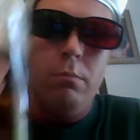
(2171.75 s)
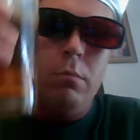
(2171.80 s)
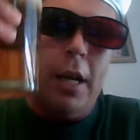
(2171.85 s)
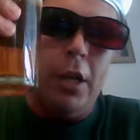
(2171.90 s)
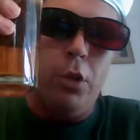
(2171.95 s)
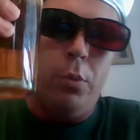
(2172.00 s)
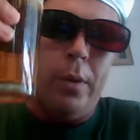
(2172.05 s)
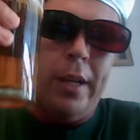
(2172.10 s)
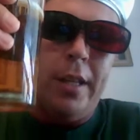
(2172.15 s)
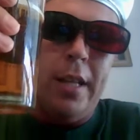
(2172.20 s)

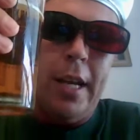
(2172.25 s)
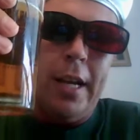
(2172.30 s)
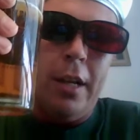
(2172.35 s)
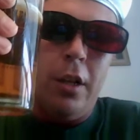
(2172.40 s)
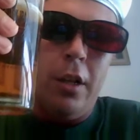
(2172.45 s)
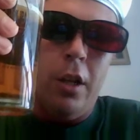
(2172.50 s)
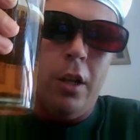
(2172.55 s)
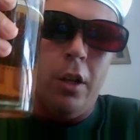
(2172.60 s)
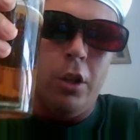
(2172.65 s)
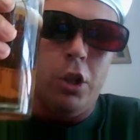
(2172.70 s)
as we take
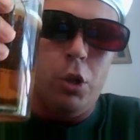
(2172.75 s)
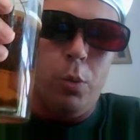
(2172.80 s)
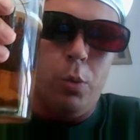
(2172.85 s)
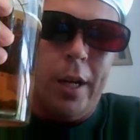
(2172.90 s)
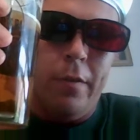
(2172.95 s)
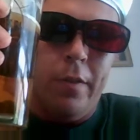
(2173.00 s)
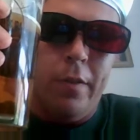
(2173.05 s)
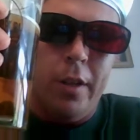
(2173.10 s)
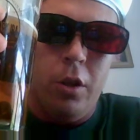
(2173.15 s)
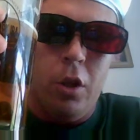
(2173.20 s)
another swig
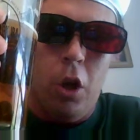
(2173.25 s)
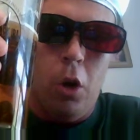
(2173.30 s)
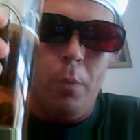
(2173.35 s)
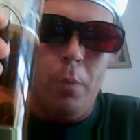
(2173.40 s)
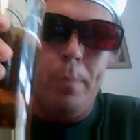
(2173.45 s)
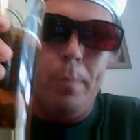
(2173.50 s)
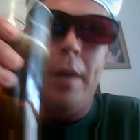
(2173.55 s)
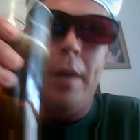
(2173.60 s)
of an adult